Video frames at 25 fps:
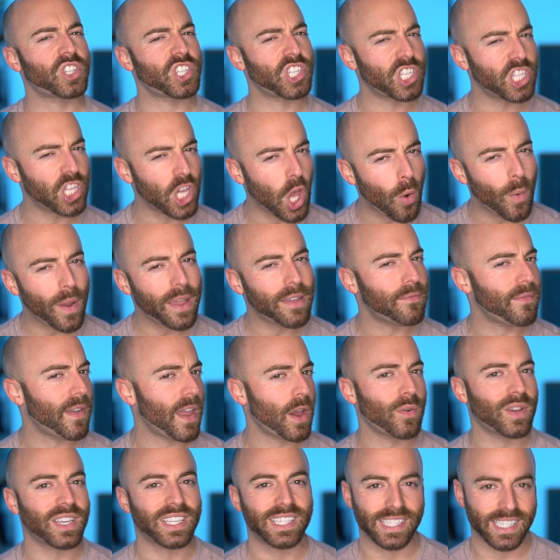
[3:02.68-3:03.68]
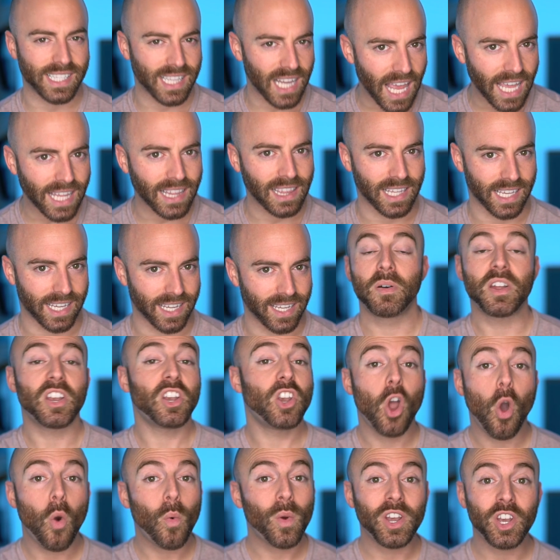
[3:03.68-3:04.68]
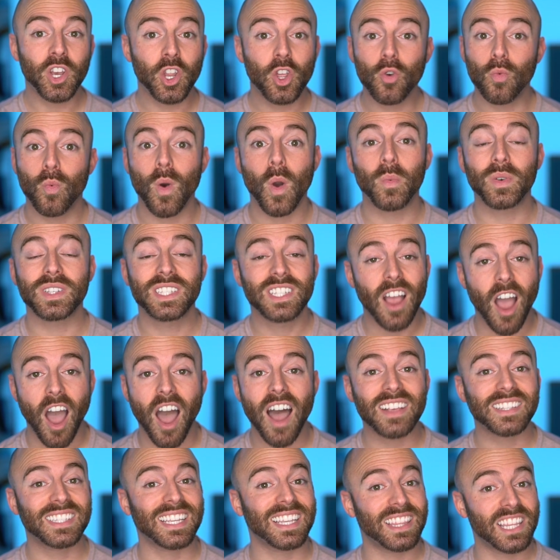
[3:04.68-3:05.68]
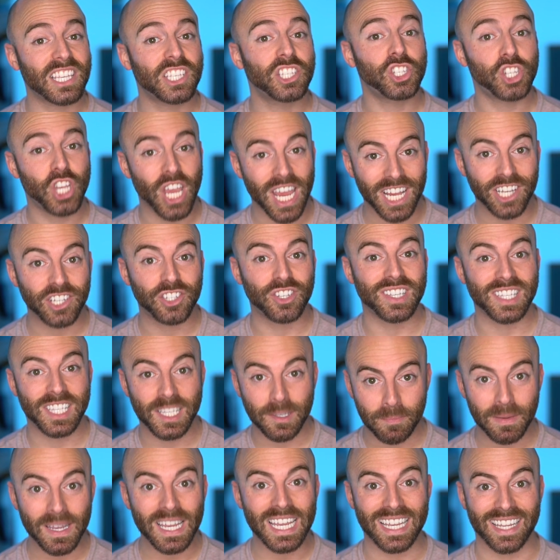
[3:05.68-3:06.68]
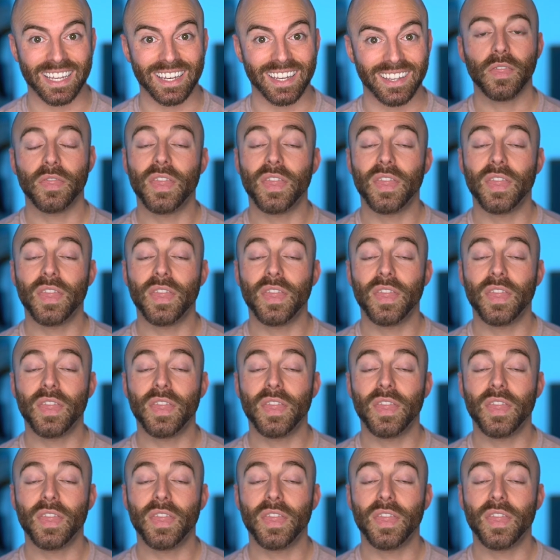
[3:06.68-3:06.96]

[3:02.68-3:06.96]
slowing very slightly, but no one knew what was causing this change in speed.